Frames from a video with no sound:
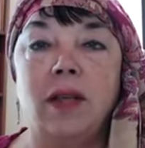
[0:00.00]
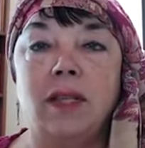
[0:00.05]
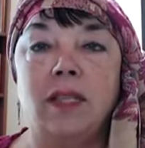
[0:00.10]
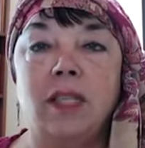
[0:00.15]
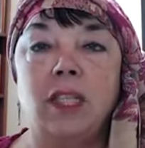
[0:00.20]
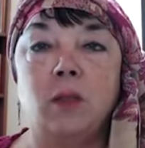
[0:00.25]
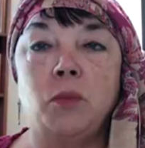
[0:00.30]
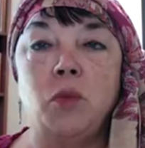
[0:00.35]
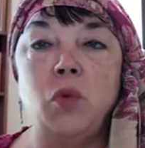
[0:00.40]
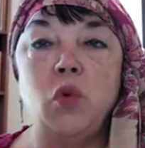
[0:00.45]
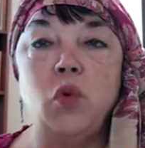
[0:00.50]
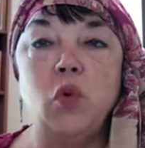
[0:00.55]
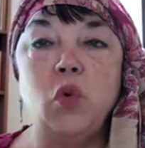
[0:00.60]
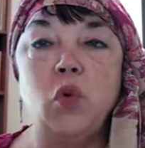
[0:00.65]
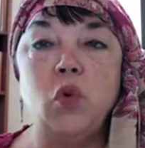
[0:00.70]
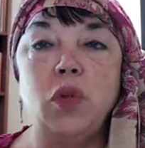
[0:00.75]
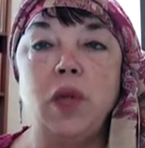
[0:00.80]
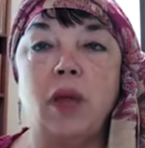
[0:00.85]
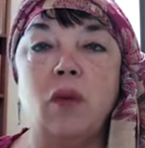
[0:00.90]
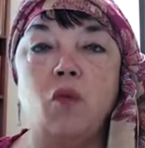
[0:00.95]

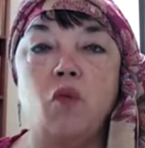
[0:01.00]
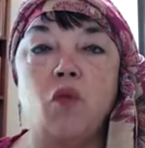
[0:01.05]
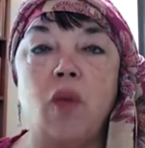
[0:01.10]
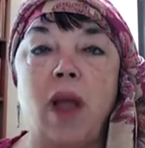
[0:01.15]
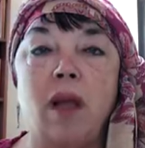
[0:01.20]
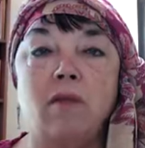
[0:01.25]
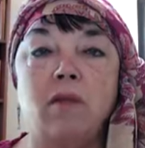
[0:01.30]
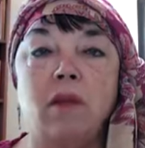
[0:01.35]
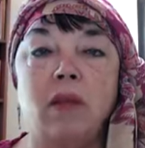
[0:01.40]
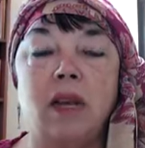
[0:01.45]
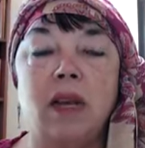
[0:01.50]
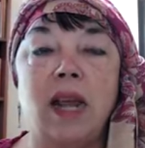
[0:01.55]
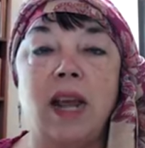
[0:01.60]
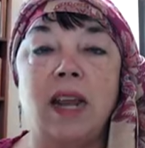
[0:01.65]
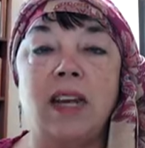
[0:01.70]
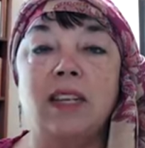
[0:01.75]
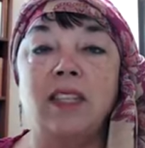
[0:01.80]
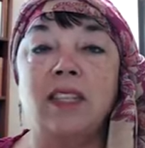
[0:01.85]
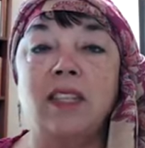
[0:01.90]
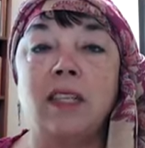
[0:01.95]
smooth and rounded,
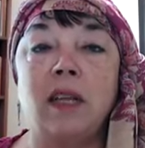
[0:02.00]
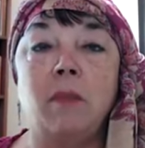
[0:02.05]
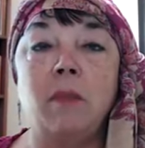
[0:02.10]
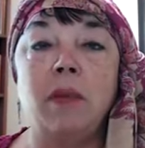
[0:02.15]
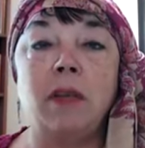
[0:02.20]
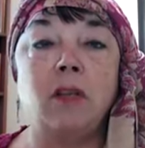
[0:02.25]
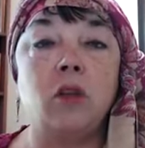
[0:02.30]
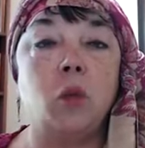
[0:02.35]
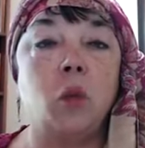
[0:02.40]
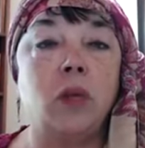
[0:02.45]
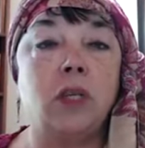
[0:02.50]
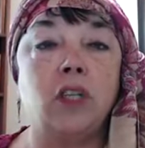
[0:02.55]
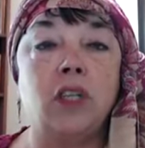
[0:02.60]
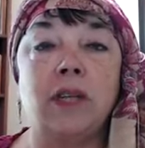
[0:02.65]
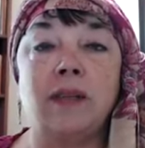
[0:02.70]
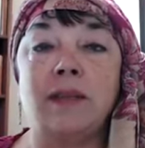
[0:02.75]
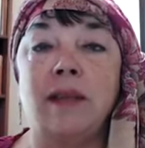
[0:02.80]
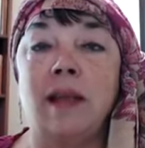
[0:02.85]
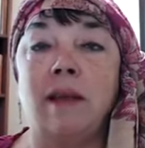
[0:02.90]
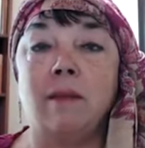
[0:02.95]
and a stomach which
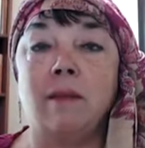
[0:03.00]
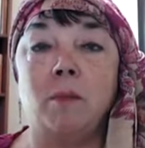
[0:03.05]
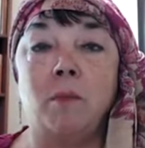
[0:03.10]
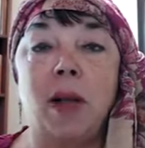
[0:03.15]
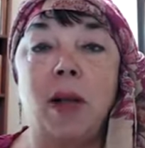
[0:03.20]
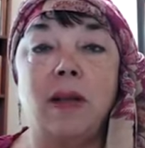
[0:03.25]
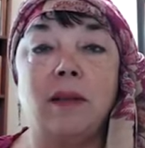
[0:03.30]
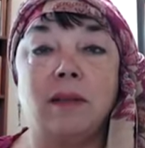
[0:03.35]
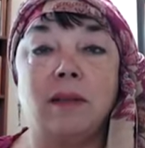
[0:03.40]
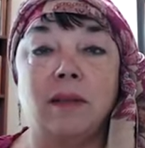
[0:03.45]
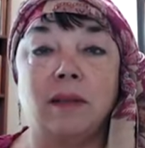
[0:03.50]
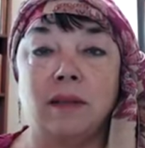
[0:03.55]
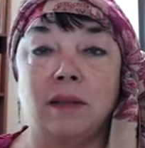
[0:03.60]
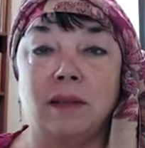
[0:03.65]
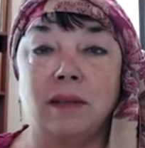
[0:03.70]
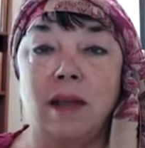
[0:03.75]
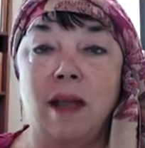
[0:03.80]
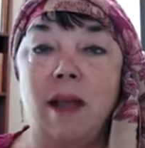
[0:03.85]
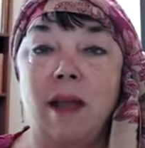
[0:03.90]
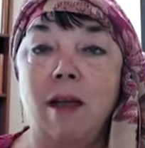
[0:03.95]
exhaled musk
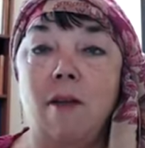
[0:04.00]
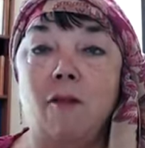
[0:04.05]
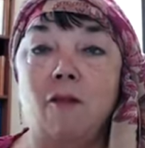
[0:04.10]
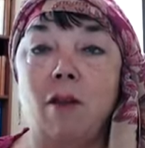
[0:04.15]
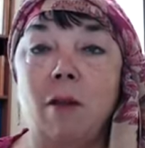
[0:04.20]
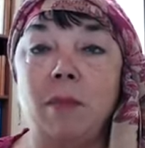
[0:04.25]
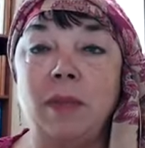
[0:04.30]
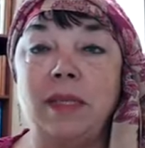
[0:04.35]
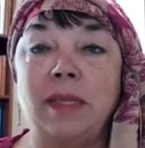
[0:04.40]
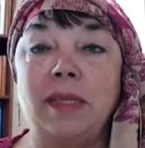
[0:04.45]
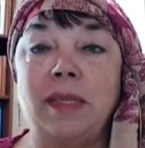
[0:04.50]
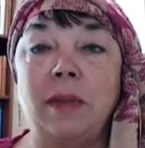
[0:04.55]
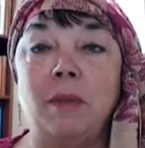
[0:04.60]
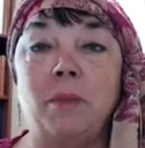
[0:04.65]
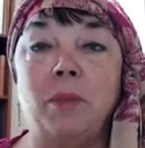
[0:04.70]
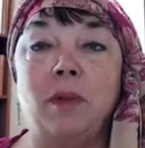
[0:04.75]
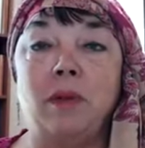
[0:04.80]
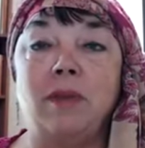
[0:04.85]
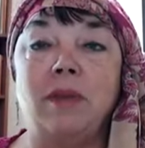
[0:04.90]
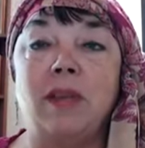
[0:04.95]
from its
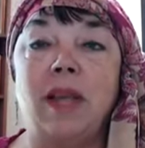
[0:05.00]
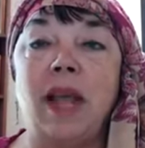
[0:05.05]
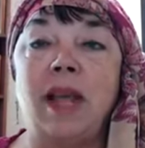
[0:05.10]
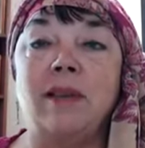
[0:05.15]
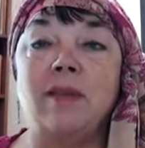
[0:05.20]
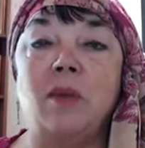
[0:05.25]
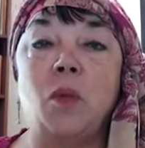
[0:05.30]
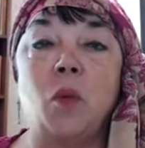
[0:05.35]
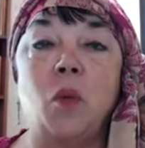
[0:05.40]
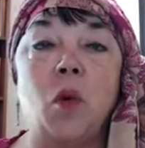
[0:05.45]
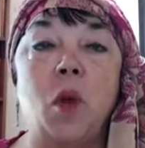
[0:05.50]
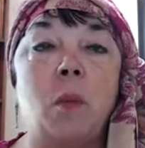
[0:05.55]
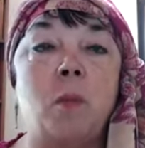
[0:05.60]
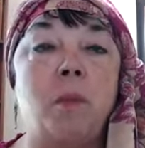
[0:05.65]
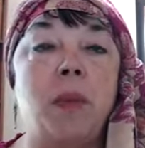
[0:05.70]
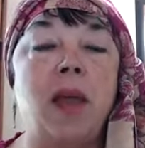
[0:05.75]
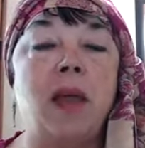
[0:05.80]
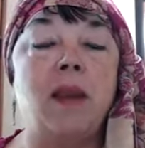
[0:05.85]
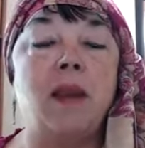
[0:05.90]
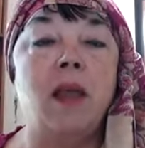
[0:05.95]
dimples, as it were a
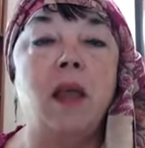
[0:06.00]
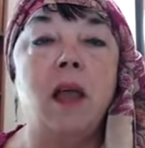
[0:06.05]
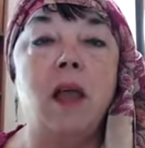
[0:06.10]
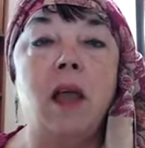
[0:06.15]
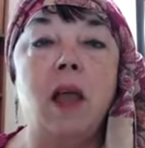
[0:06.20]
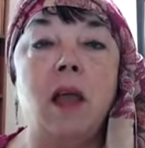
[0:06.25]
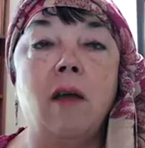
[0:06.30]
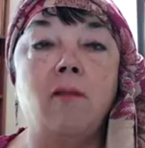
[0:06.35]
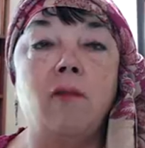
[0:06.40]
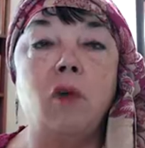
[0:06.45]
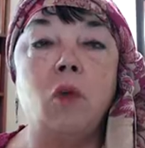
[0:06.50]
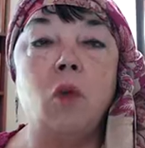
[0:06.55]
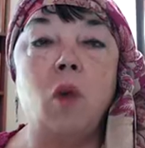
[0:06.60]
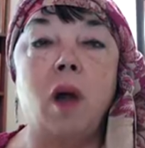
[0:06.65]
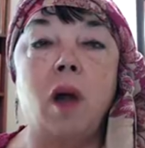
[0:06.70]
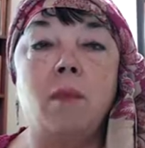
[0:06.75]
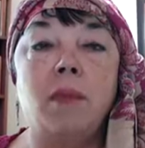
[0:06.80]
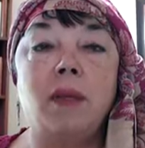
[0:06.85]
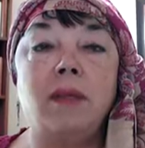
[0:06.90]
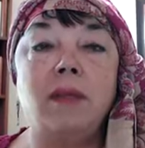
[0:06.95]
bed of
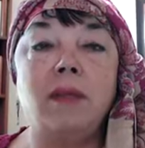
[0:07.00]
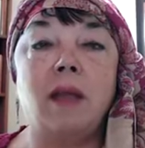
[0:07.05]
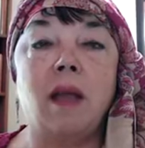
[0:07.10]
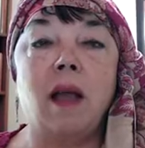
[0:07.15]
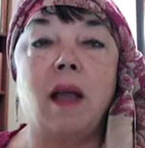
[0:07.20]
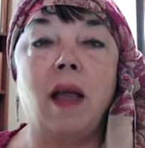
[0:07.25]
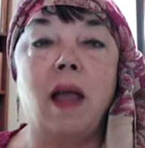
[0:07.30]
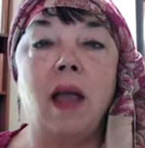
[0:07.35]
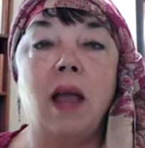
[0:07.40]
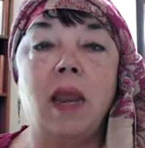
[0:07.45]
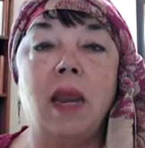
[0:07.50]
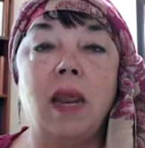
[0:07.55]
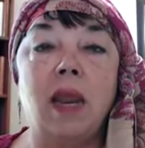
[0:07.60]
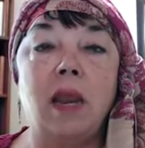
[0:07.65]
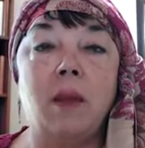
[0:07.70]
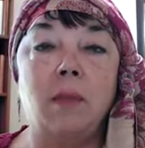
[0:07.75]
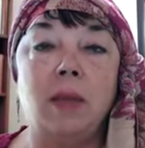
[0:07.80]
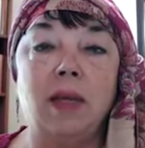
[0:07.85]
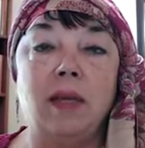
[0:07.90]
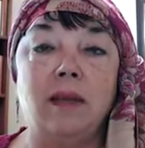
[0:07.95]
Nu'aman's
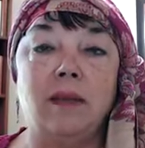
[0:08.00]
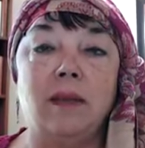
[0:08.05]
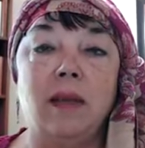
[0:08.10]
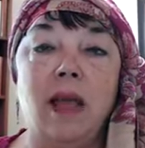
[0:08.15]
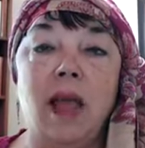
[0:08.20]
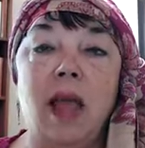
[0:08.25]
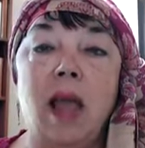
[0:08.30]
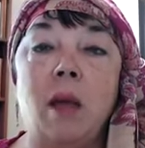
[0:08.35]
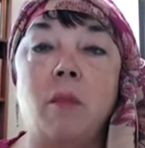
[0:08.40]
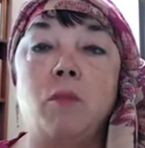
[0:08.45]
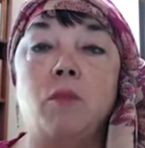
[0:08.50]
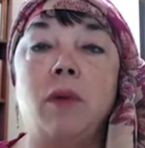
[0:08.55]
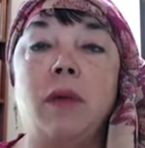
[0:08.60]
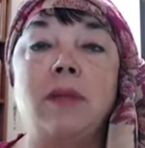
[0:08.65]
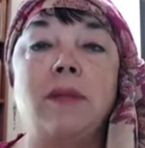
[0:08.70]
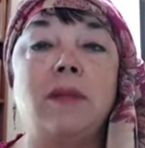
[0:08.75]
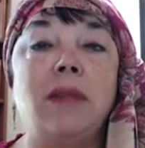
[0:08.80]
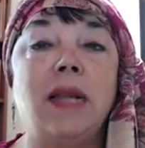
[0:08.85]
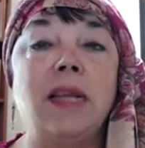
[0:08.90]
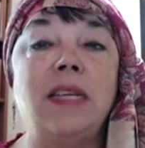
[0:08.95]
anemones, and
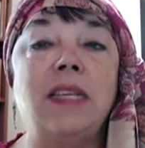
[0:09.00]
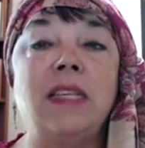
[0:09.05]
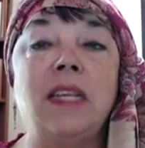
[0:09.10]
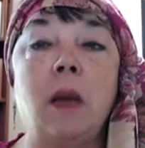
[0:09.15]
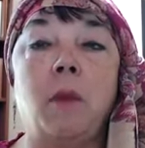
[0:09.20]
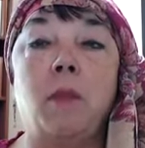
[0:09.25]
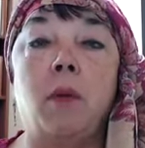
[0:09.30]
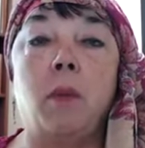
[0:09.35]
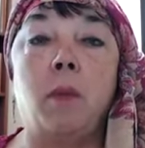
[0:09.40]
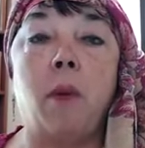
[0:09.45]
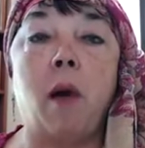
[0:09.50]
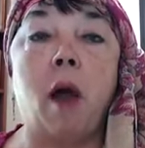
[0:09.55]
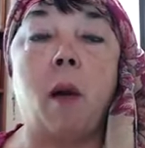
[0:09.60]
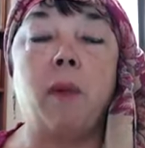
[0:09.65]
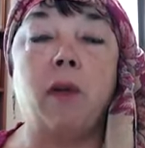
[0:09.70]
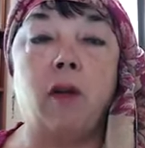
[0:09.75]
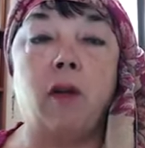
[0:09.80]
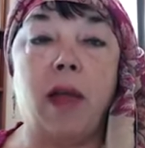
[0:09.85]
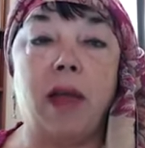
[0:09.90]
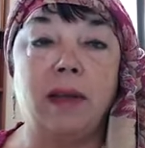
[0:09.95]
breasts like double
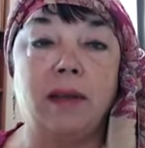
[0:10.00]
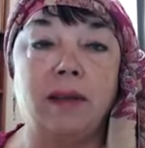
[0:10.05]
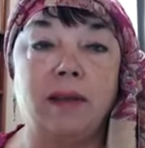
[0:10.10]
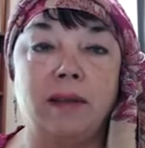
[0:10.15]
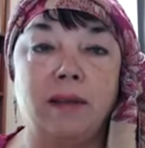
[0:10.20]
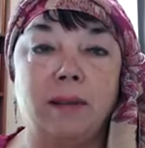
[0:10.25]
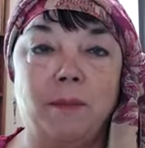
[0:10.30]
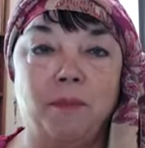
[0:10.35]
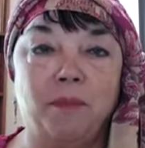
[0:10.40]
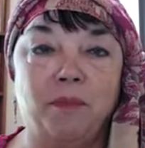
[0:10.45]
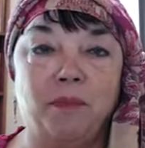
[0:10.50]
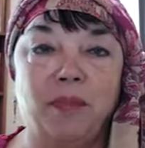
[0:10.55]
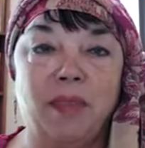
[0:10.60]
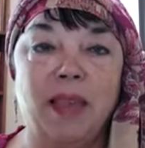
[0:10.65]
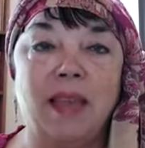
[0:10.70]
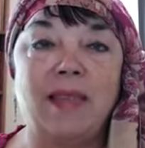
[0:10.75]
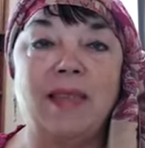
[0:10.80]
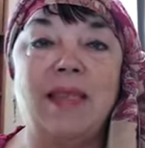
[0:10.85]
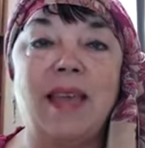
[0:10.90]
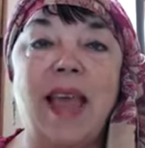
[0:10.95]
pomegranates.
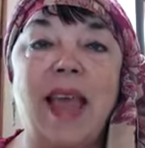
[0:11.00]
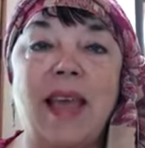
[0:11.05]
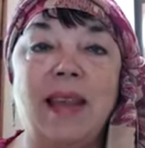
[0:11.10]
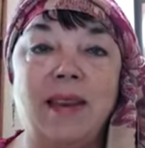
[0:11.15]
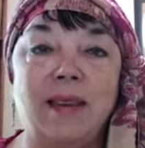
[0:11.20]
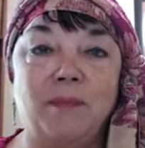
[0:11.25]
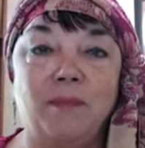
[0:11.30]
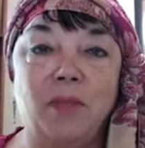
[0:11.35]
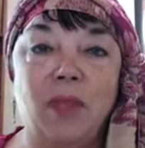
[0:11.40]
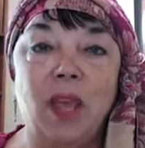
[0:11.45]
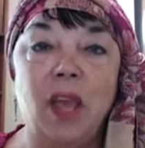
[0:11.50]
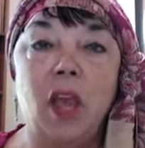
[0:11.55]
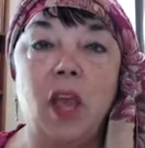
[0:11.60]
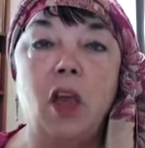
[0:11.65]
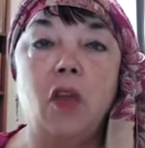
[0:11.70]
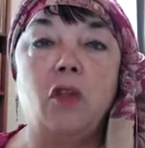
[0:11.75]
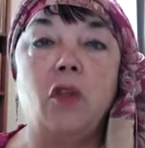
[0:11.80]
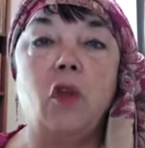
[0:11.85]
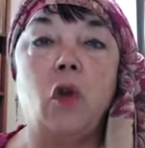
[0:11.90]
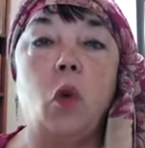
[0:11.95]
Then
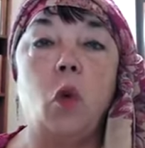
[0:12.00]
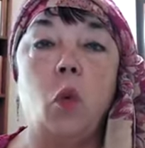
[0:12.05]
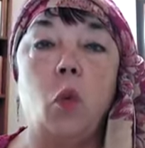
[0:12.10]
the